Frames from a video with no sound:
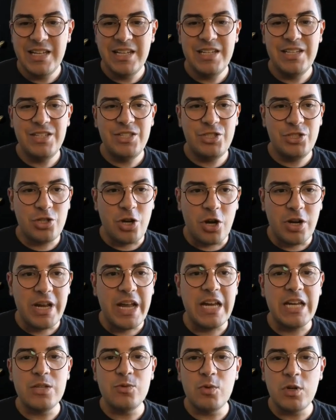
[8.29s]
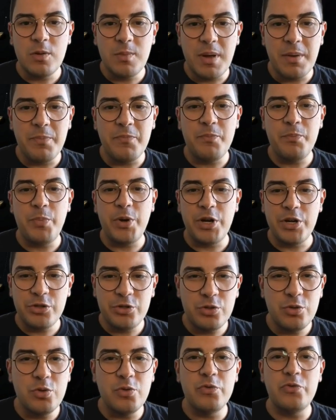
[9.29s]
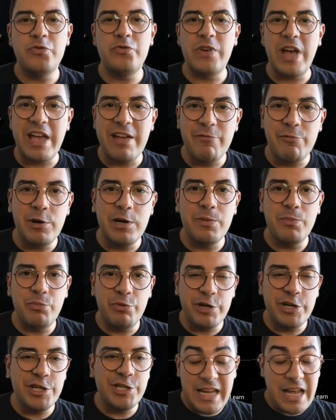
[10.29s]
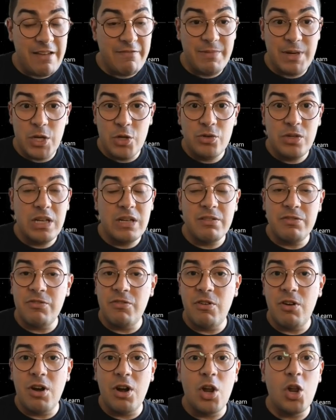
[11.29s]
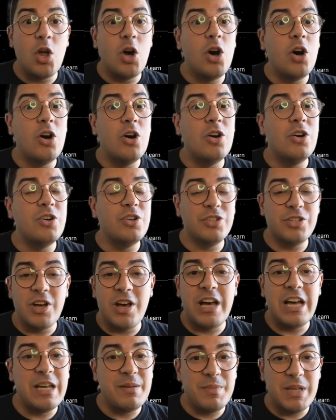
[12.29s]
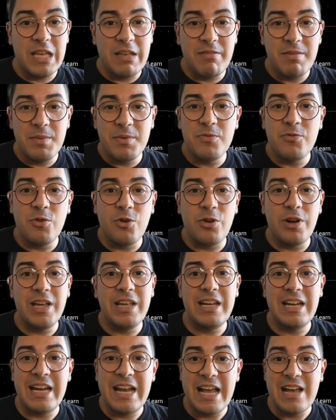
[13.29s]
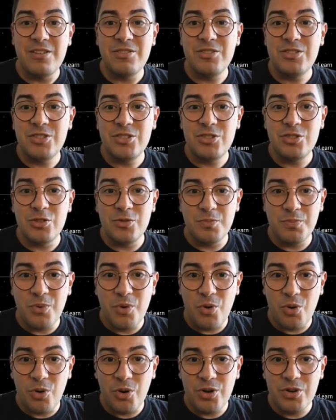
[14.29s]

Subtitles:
Stargate is one of my personal favorite bridges. I've been using it for a long time, even before it announced support